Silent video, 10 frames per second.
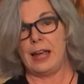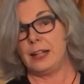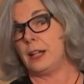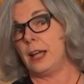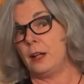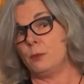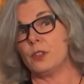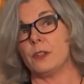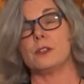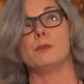And now
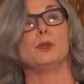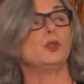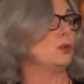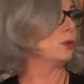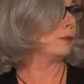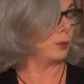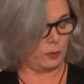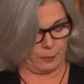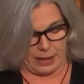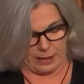to this beautiful
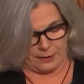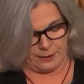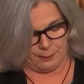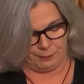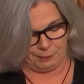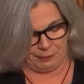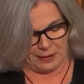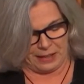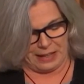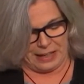space
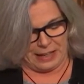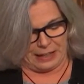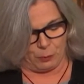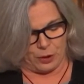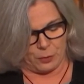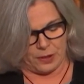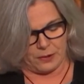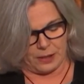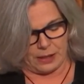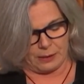in which we're
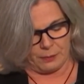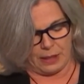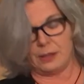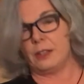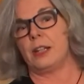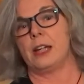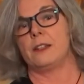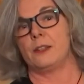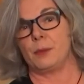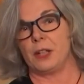sitting and
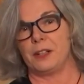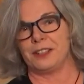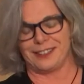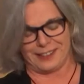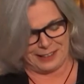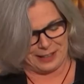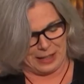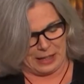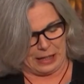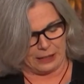today's speakers.
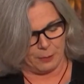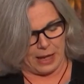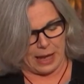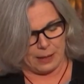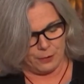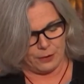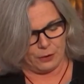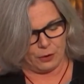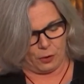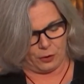It's my
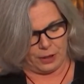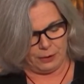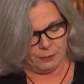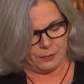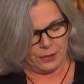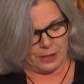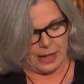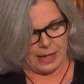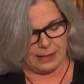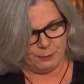absolute honour
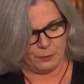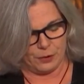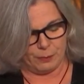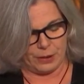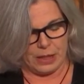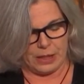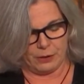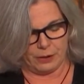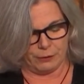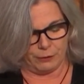today to be
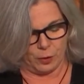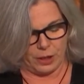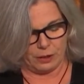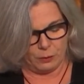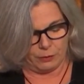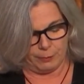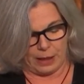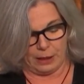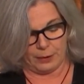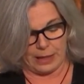here in the foyer of
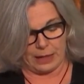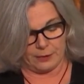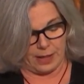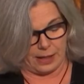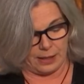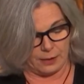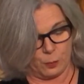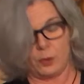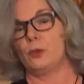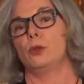Parliament House
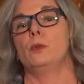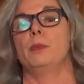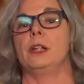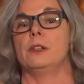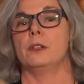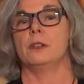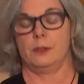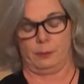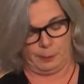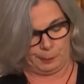Annexe with two
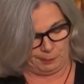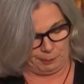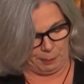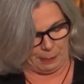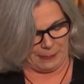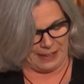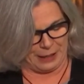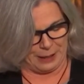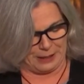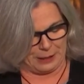Peters.
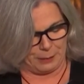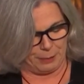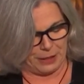The